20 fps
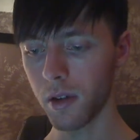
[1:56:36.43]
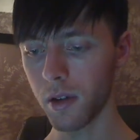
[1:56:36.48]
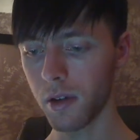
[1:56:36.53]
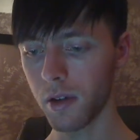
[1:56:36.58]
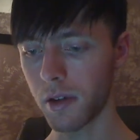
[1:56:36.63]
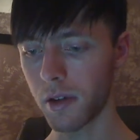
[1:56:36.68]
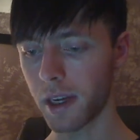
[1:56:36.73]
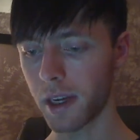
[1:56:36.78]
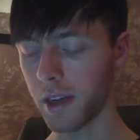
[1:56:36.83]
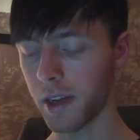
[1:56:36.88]

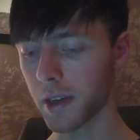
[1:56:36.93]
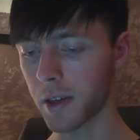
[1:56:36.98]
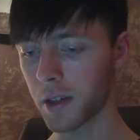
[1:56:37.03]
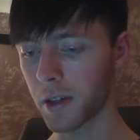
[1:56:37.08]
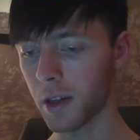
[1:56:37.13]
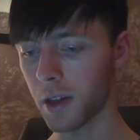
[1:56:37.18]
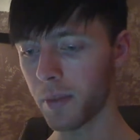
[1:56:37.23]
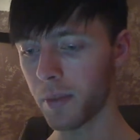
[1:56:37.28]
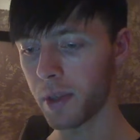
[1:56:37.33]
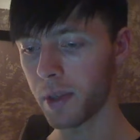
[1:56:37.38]
All right,
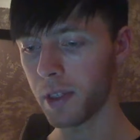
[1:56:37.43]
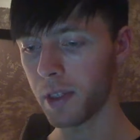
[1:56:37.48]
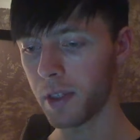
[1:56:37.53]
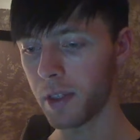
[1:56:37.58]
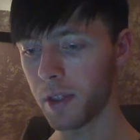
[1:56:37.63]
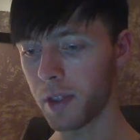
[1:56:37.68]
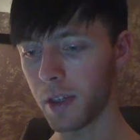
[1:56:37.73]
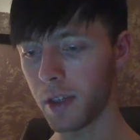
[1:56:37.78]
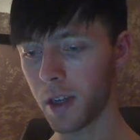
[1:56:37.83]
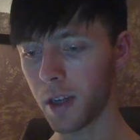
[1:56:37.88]
next up
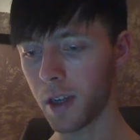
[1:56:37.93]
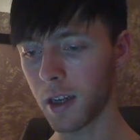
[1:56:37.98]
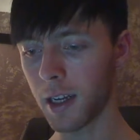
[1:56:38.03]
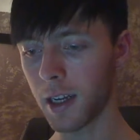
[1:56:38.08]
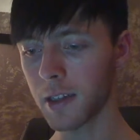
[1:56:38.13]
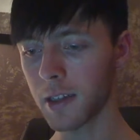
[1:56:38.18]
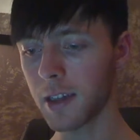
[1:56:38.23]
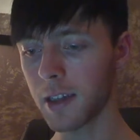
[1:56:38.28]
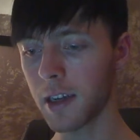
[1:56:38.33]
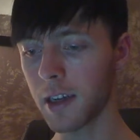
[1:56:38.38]
is
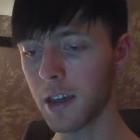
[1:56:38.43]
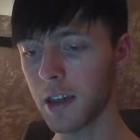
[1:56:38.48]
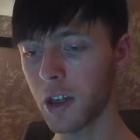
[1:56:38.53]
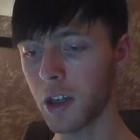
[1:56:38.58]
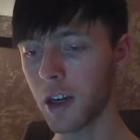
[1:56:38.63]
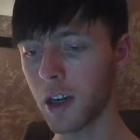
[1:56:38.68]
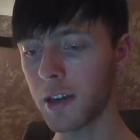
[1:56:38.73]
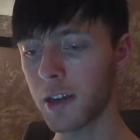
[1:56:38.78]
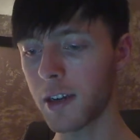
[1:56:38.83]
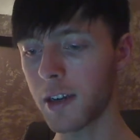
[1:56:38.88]

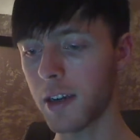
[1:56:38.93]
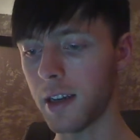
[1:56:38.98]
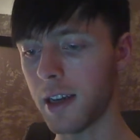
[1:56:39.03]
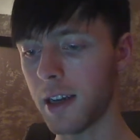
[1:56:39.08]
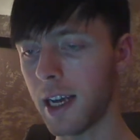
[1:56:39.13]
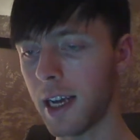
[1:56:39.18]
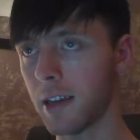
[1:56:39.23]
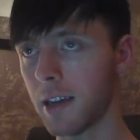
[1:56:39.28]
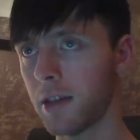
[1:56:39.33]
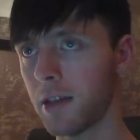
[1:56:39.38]

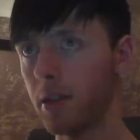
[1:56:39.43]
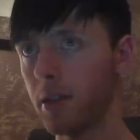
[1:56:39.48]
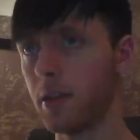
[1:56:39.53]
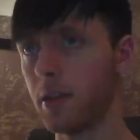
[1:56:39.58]
eclectic.net.